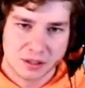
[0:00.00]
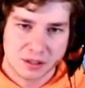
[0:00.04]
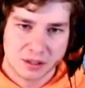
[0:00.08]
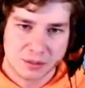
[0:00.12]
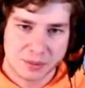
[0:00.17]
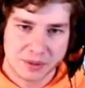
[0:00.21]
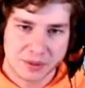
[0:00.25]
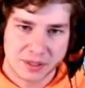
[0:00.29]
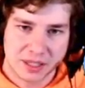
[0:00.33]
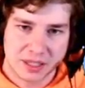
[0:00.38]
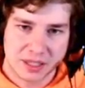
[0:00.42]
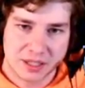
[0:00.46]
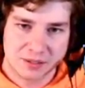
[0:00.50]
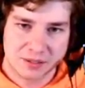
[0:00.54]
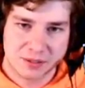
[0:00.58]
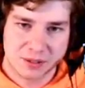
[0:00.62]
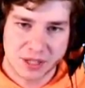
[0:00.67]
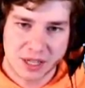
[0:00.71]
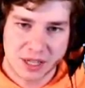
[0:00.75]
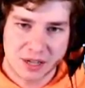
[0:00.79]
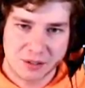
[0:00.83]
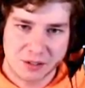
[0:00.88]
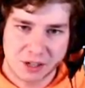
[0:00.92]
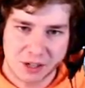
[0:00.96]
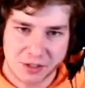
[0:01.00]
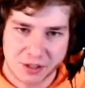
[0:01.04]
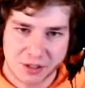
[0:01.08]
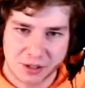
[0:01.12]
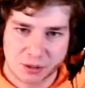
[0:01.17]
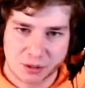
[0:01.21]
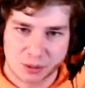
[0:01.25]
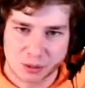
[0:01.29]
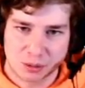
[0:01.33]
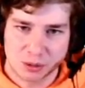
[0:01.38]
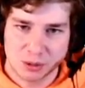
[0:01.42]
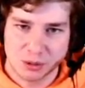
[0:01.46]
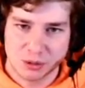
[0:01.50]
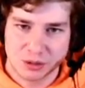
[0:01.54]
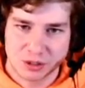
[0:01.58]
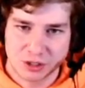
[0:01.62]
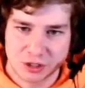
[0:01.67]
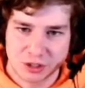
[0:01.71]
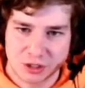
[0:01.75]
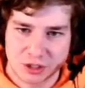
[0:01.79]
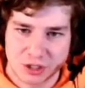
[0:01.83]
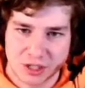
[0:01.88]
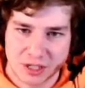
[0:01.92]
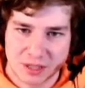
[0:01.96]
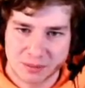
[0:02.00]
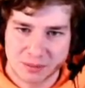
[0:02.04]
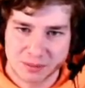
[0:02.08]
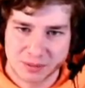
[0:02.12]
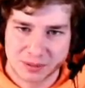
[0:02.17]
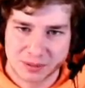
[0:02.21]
Be careful, yeah, we got the cruiser ship.